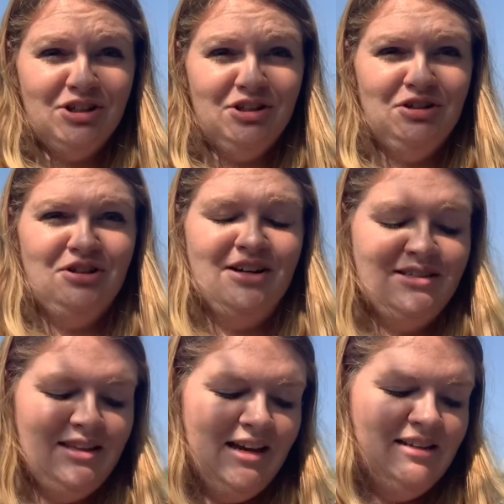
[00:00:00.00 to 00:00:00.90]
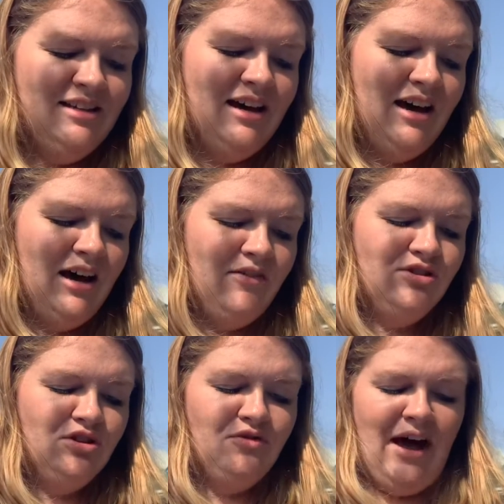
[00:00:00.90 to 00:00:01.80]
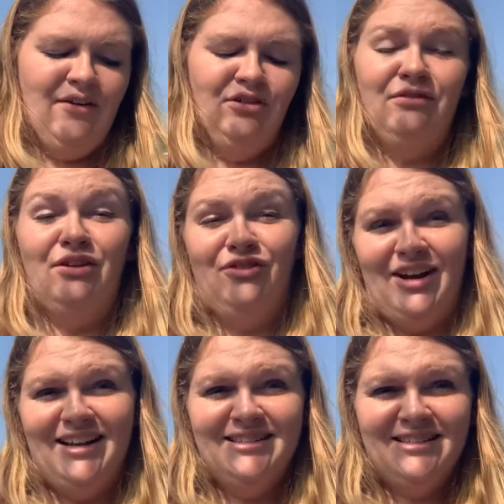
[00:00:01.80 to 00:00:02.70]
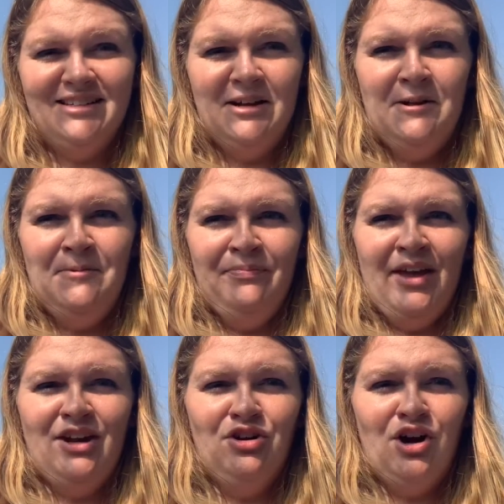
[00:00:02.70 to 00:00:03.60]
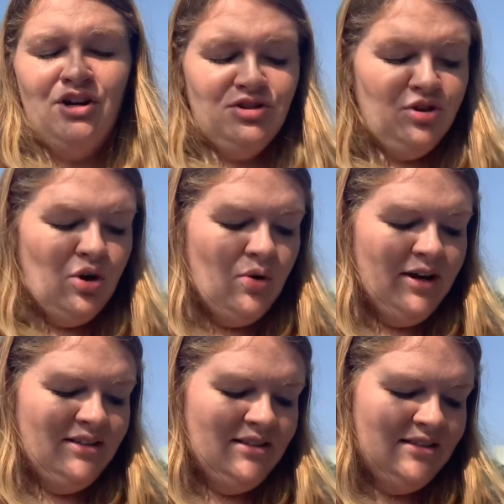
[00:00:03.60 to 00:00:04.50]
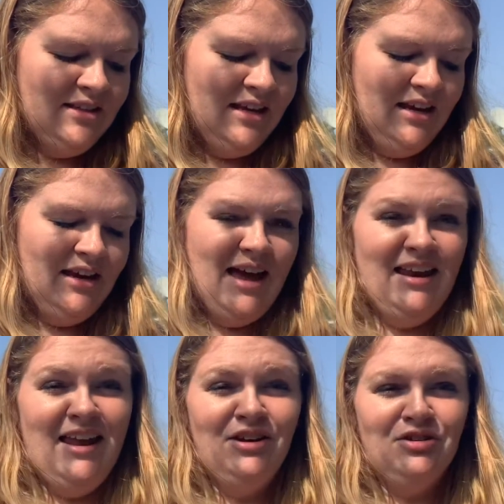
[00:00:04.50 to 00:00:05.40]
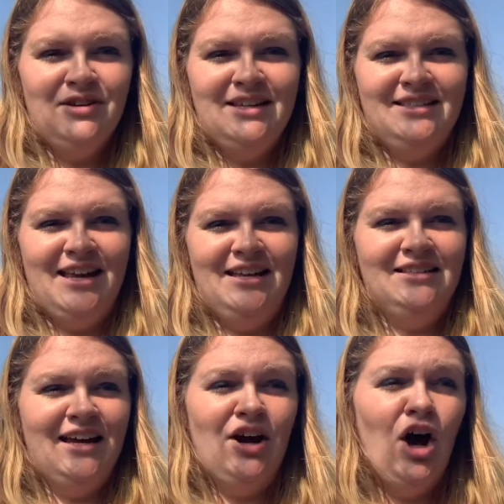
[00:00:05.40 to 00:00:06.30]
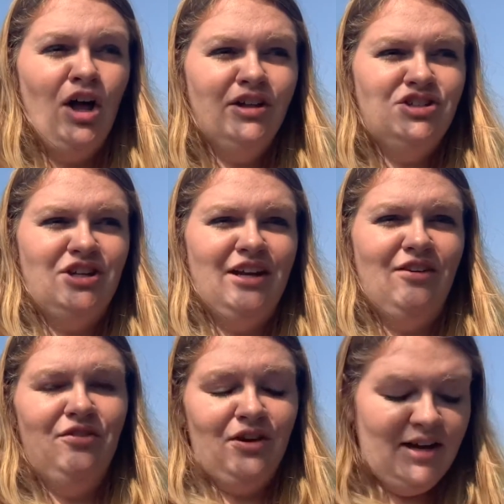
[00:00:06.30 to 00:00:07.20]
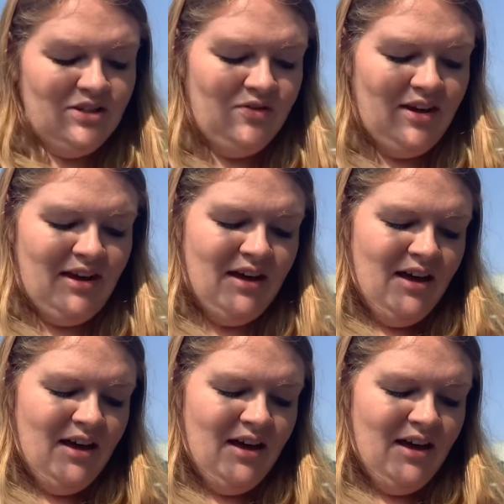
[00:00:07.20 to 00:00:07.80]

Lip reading: who creates the idea of survival of the fittest. And you're also going to see an increase in psychology and philosophy,